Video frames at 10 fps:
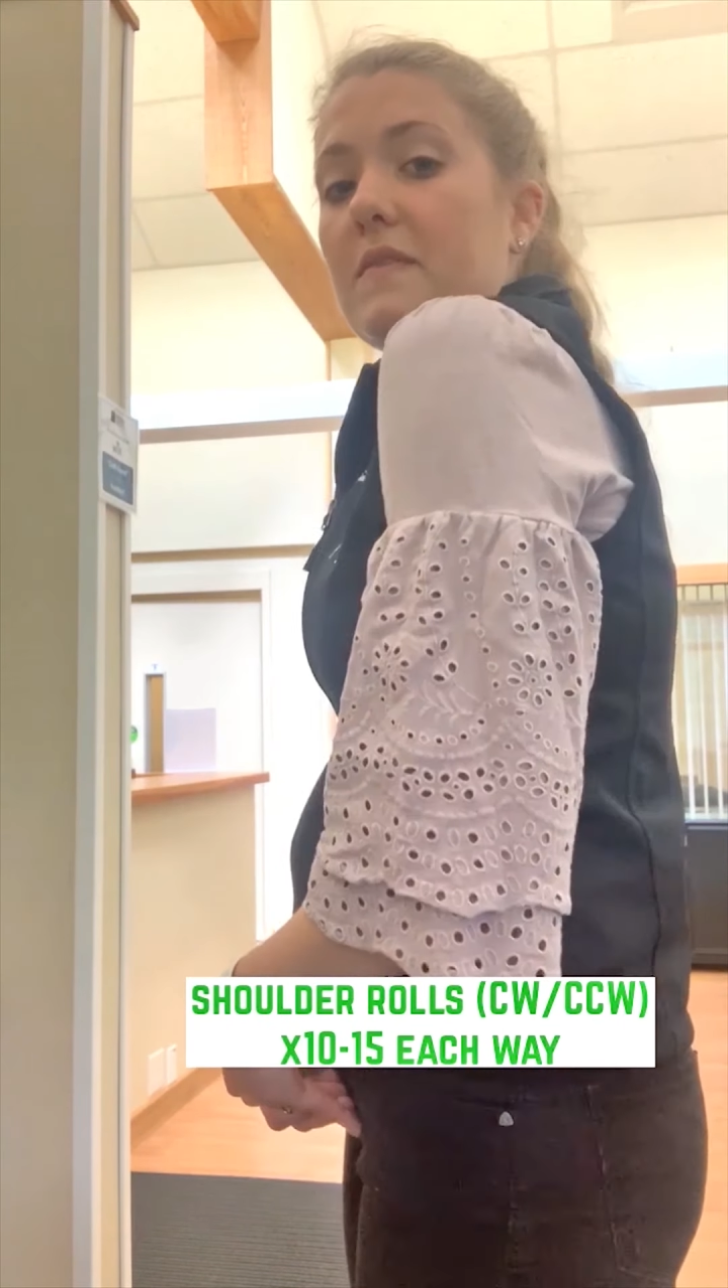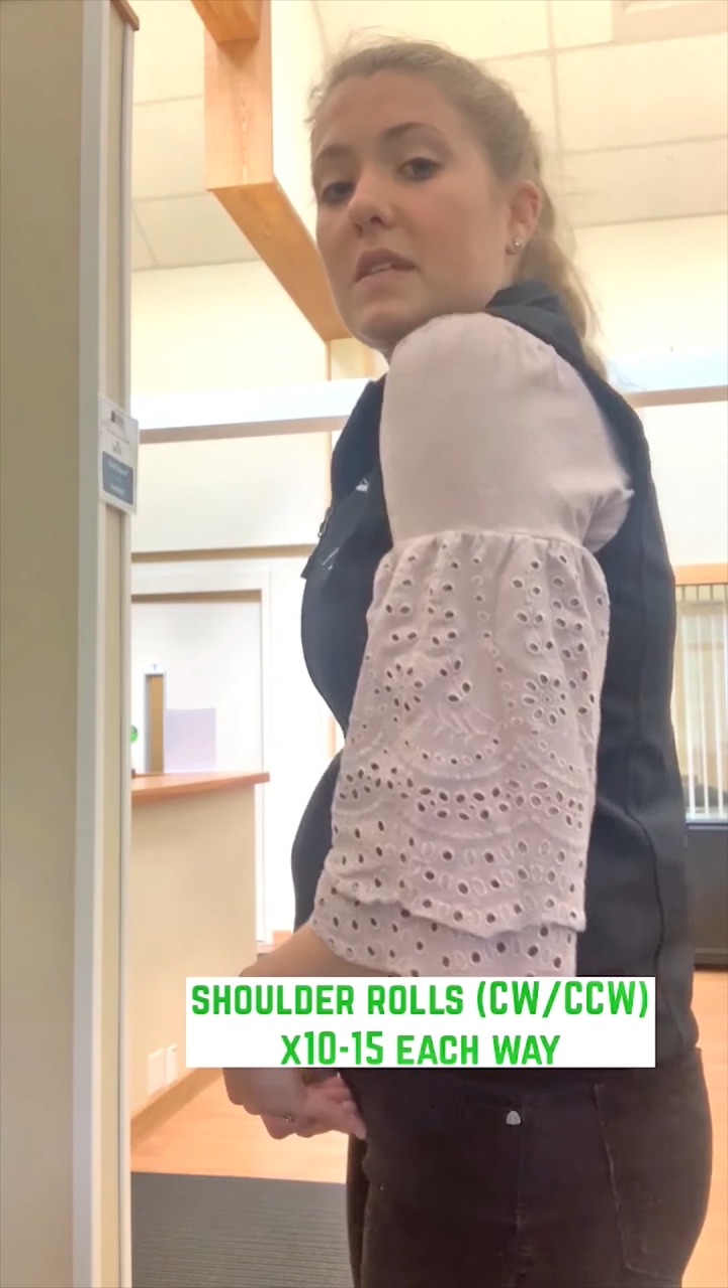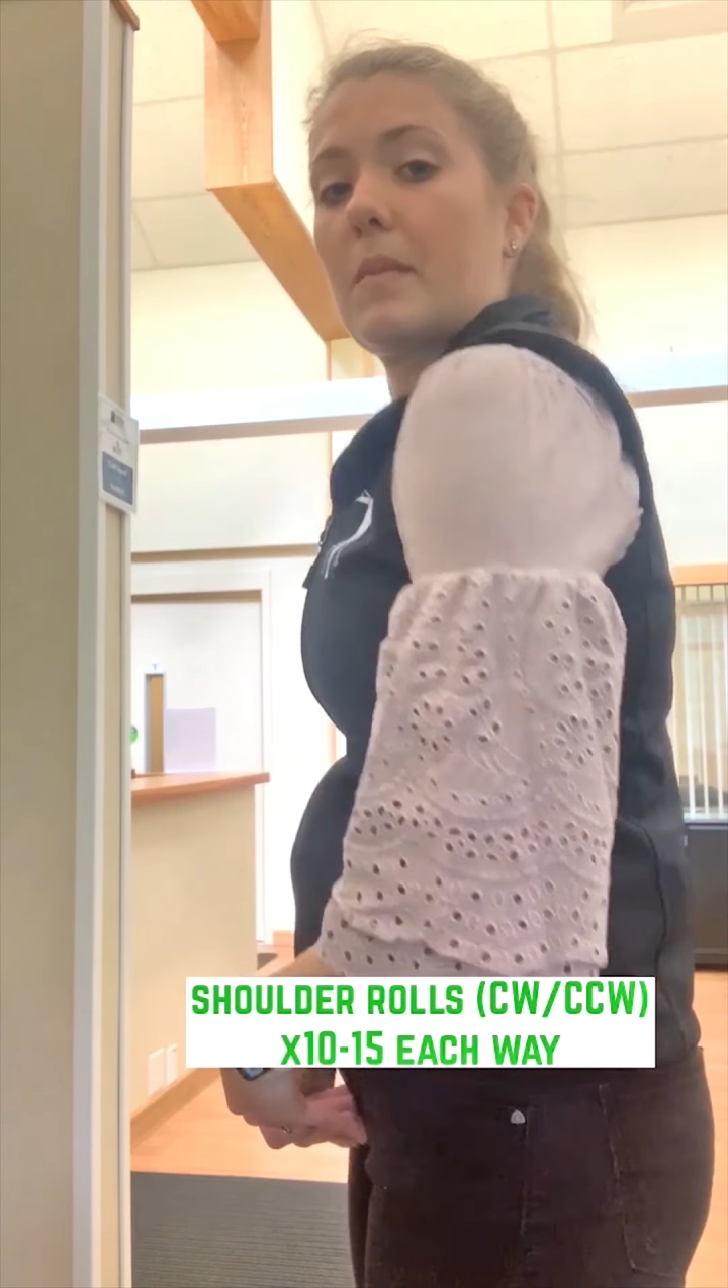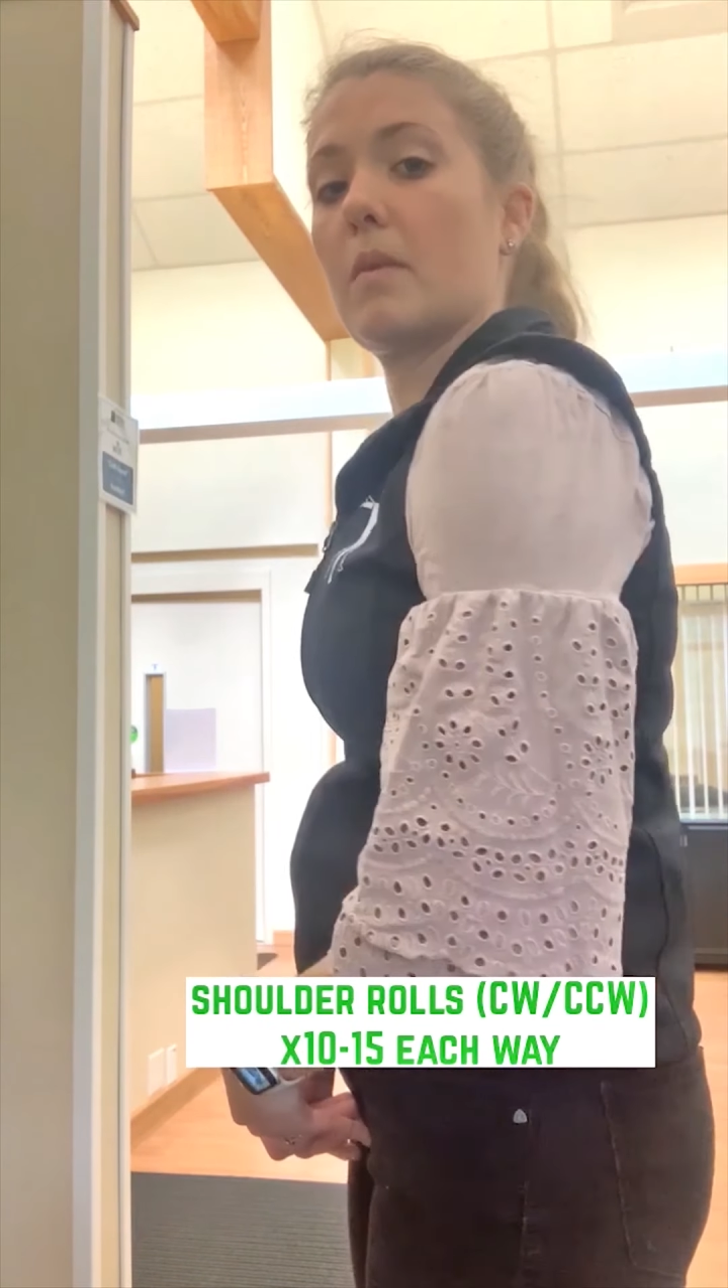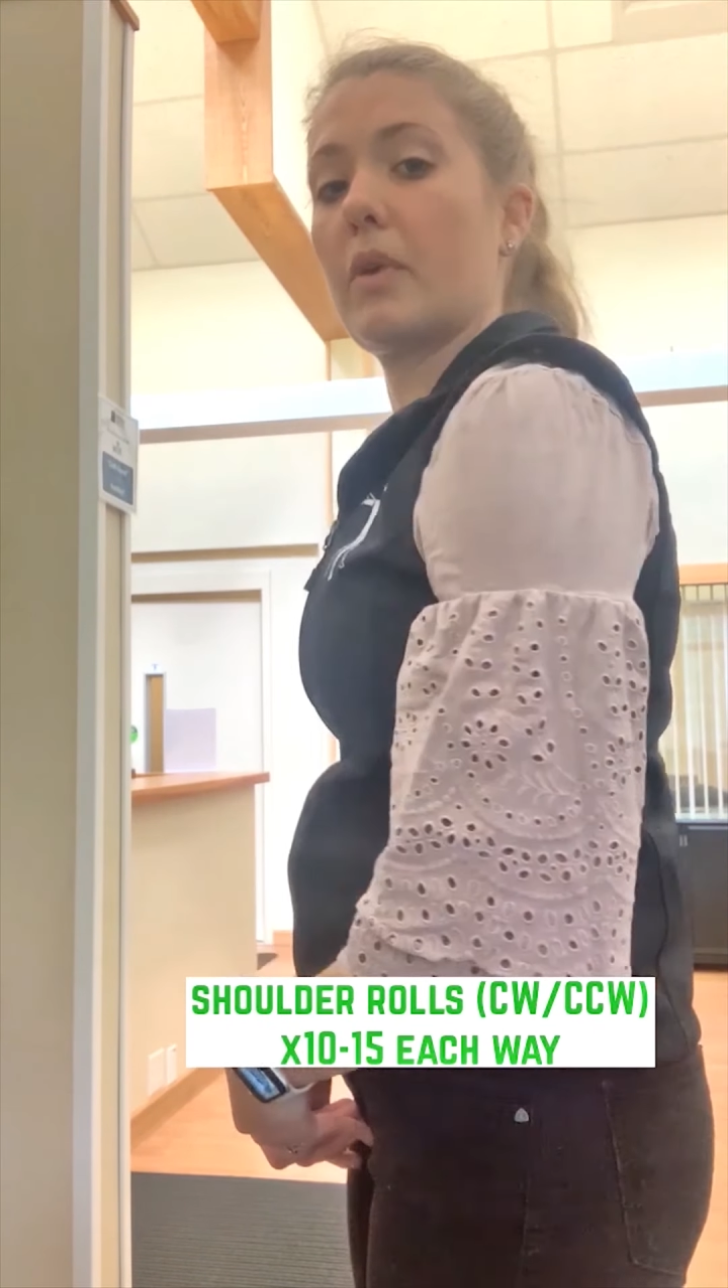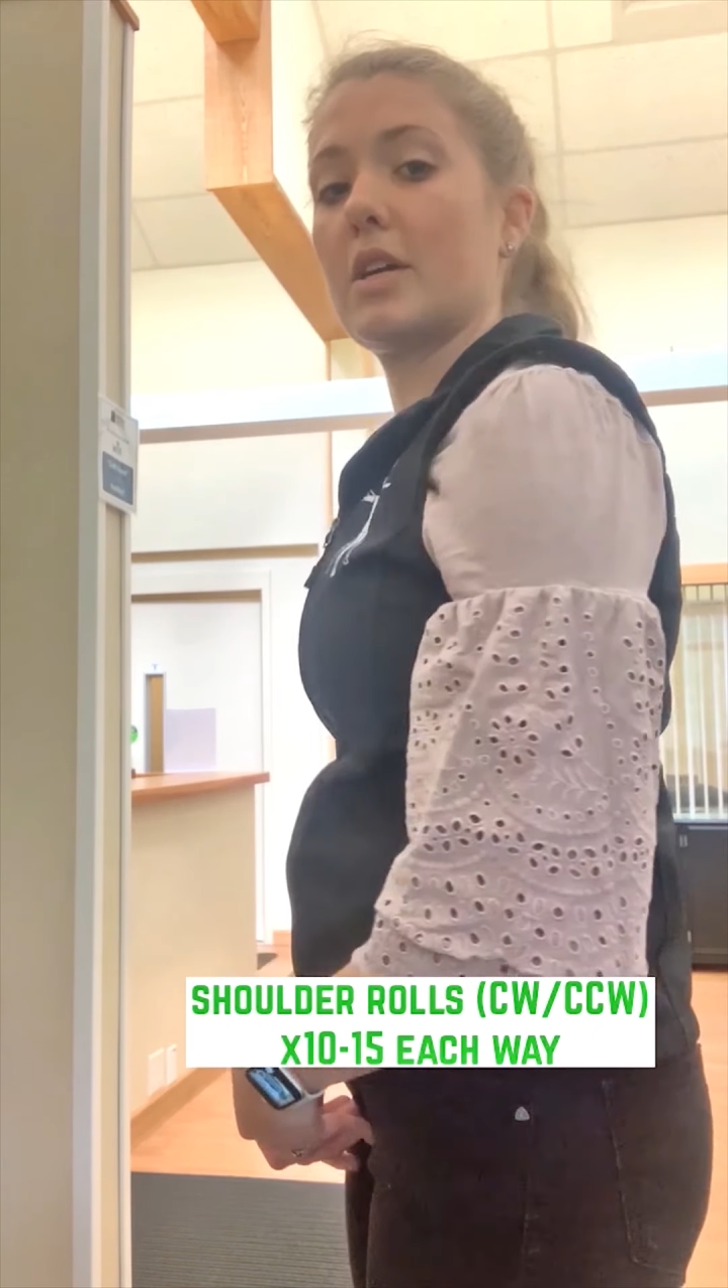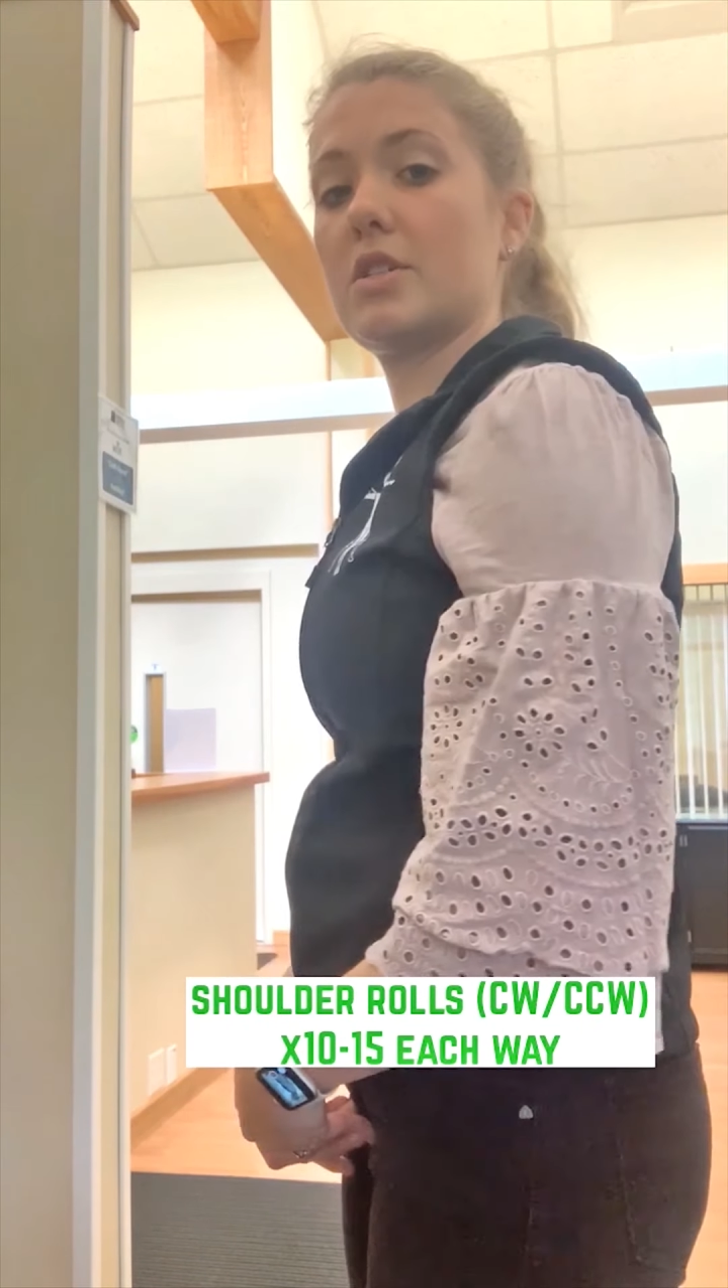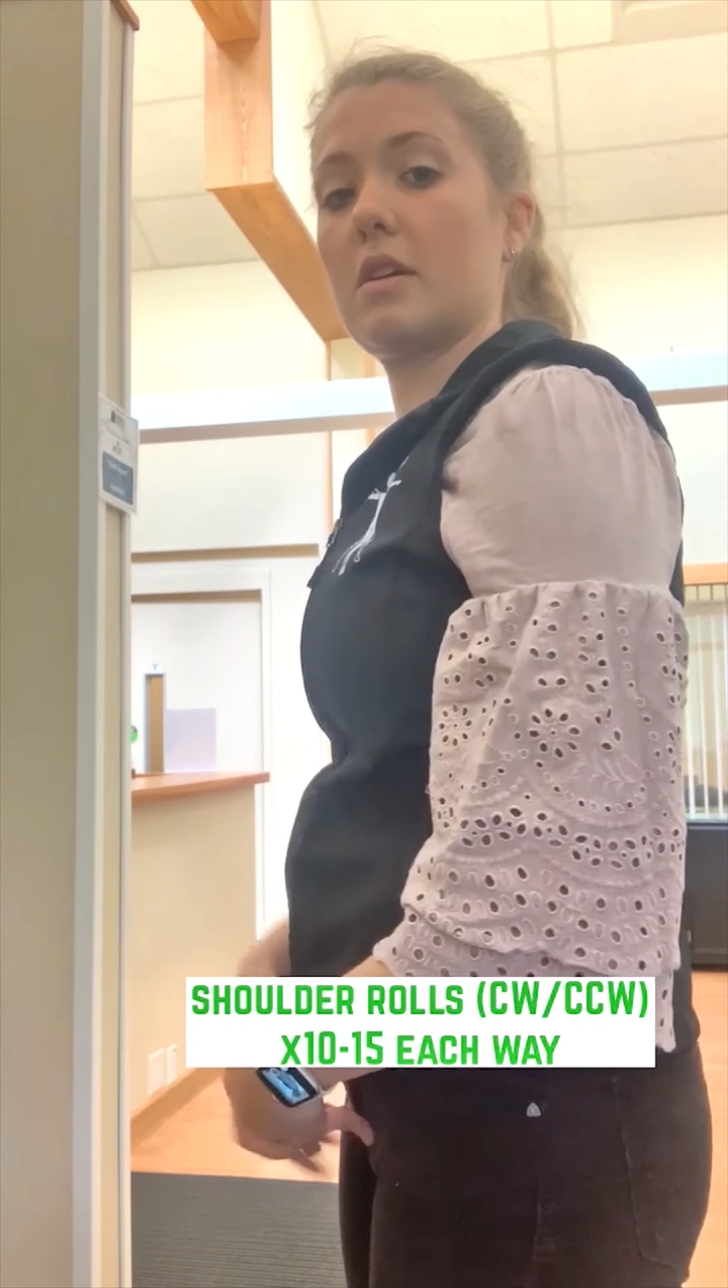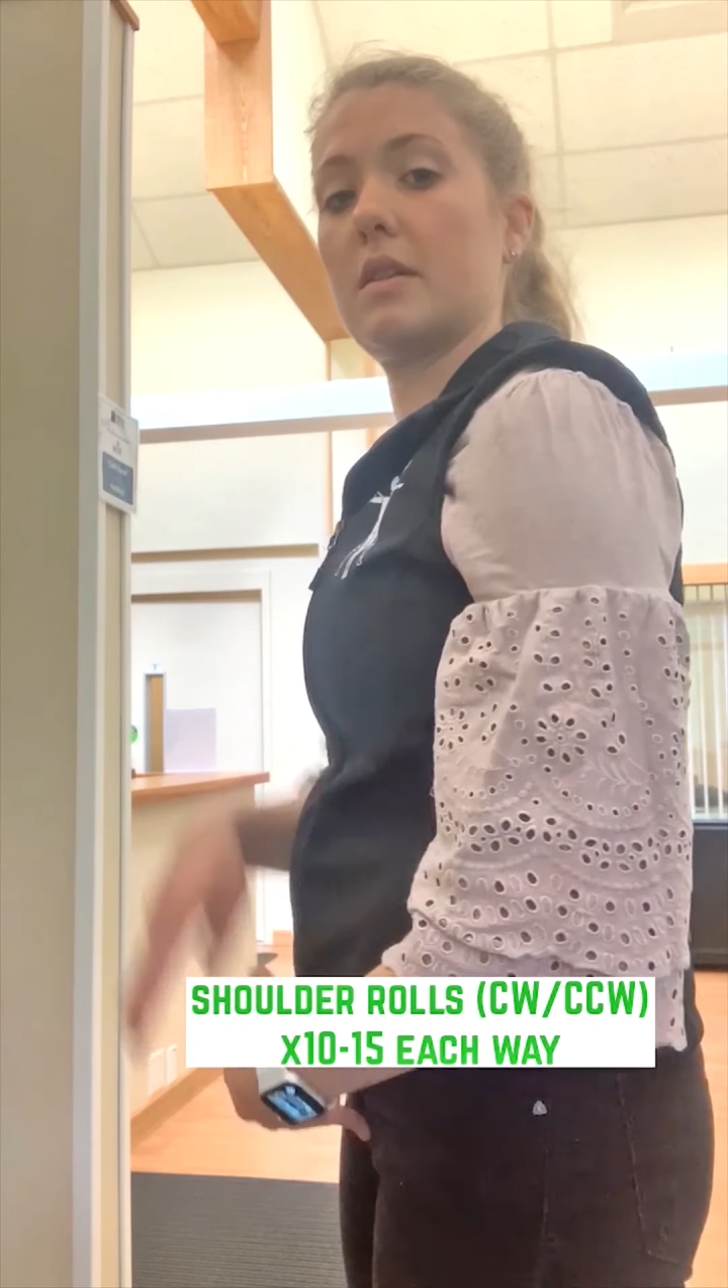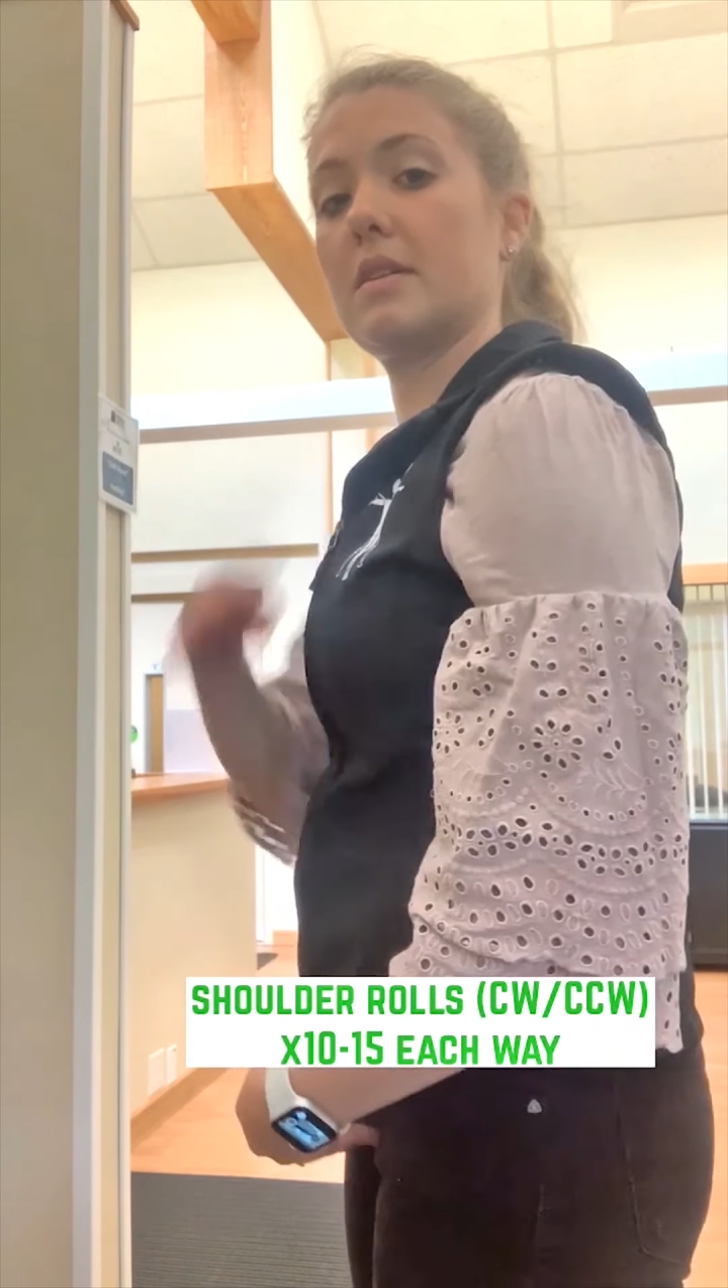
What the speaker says: some of the pressure in the